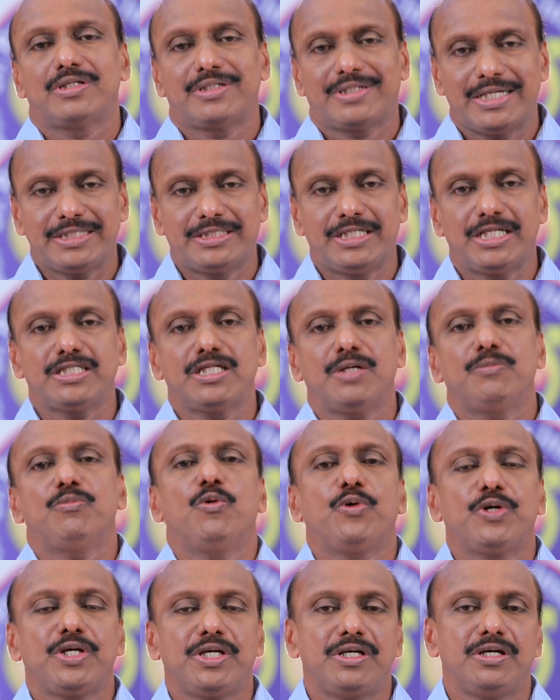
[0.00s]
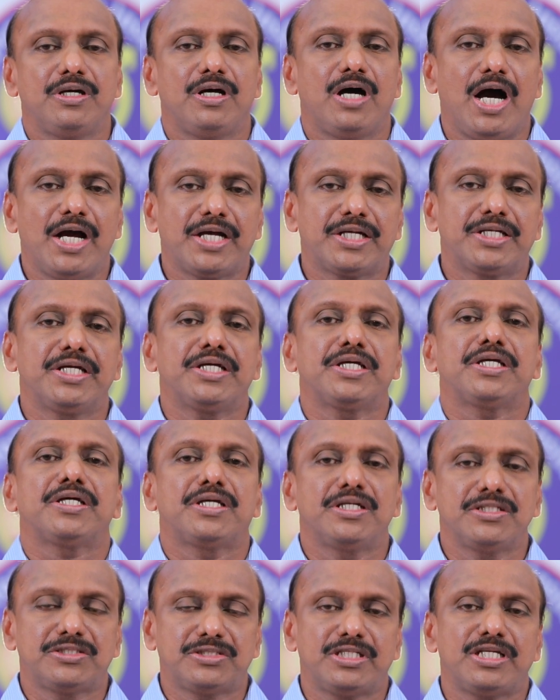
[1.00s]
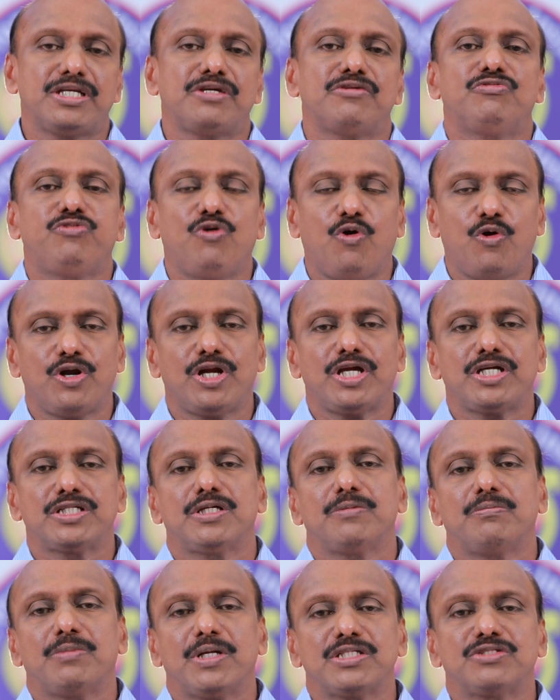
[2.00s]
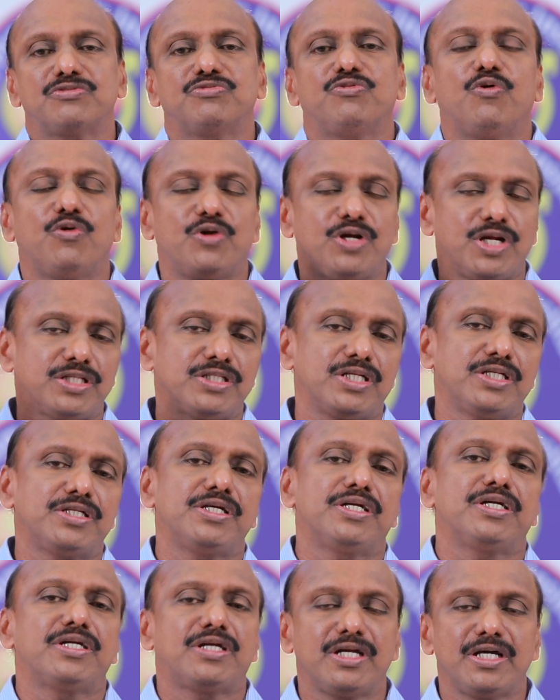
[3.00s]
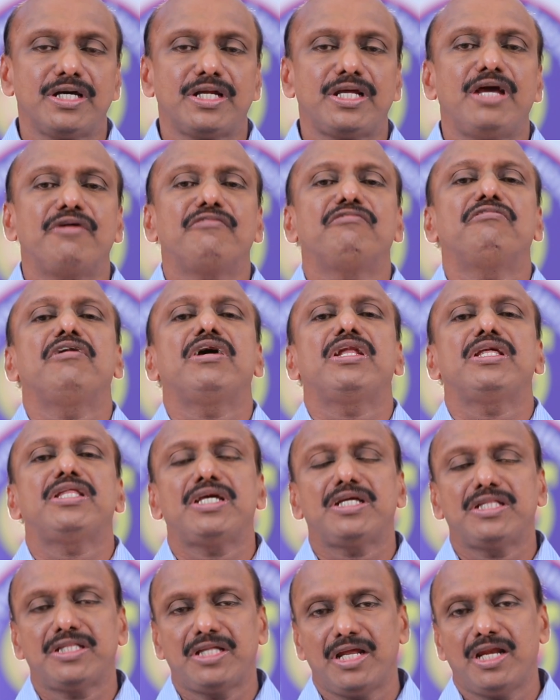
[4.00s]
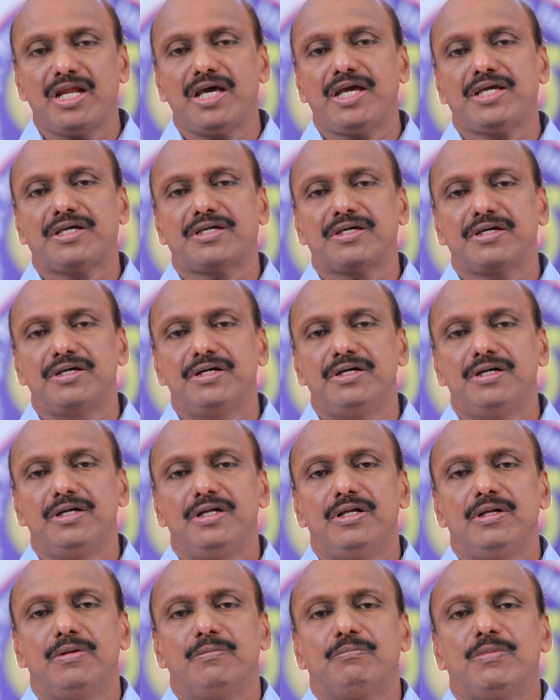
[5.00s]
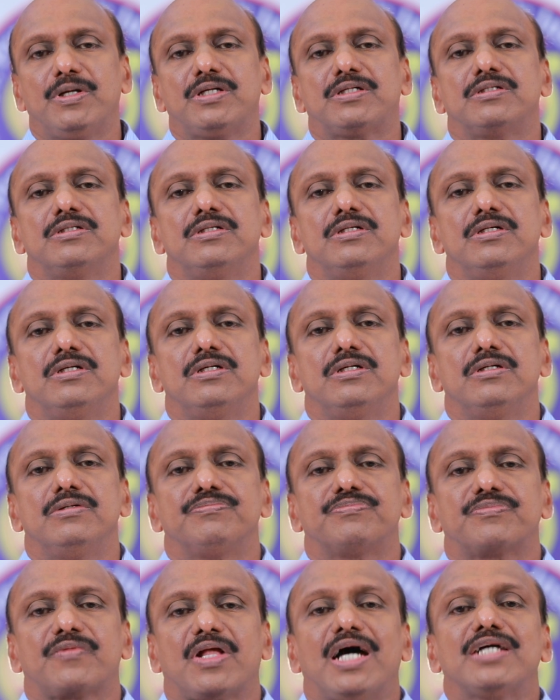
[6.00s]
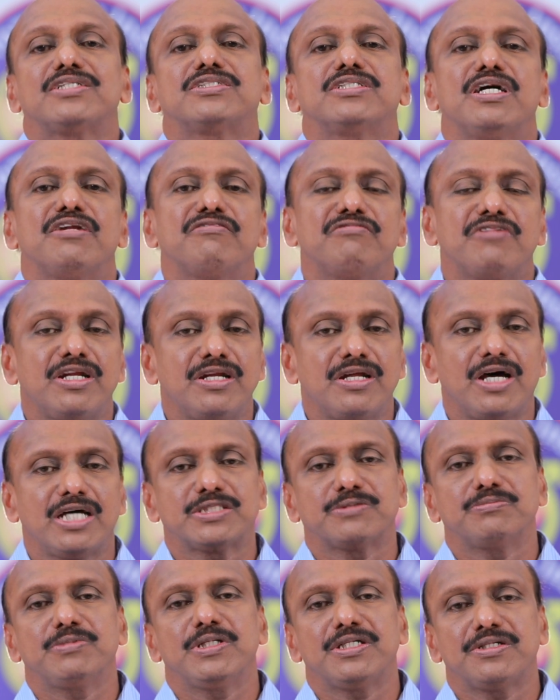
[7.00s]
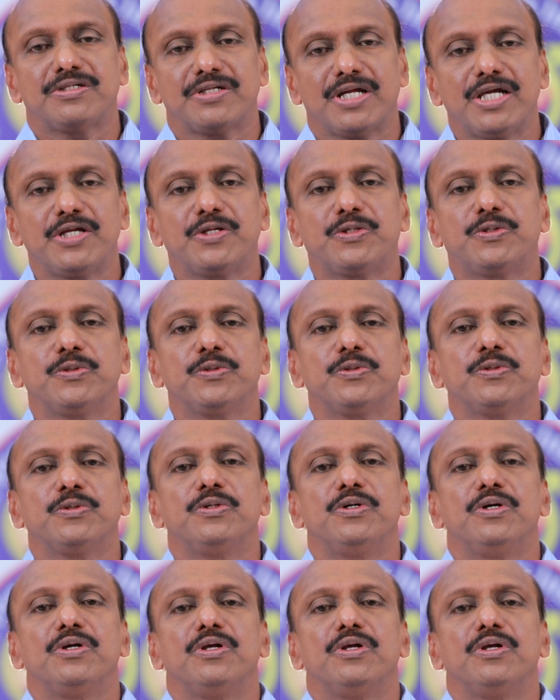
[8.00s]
touching the body, hugging, kissing, fondling the breast, fondling the genital area, everything they like. But as and when husband try to